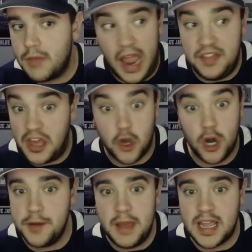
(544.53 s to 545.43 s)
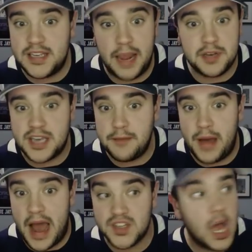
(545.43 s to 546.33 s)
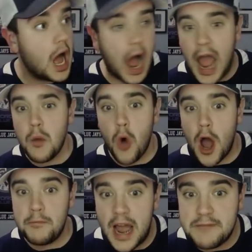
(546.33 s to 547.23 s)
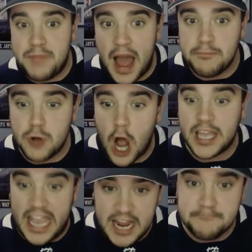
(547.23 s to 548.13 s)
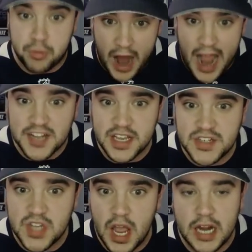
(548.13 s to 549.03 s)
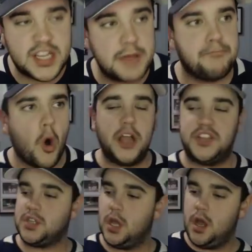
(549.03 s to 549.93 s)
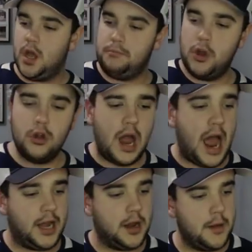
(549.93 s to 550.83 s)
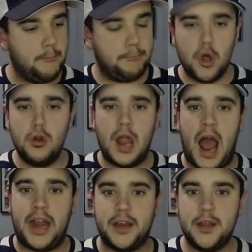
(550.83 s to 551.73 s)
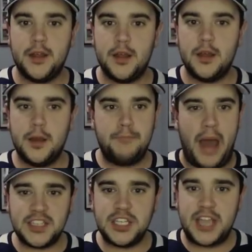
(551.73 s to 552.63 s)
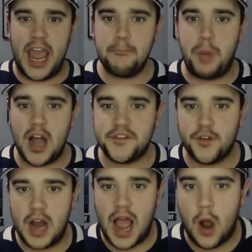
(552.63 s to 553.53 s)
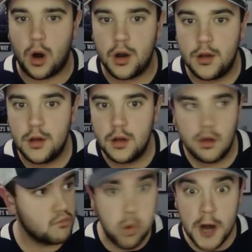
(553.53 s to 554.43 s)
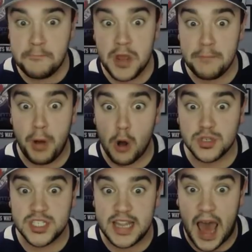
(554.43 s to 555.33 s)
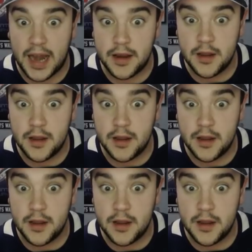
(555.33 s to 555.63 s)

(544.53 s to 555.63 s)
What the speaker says: And they couldn't make a tape-to-tape pass. I want Mike Babcock in practice to say, boys, blue line, pass the damn puck for an hour. Wouldn't be opposed to that.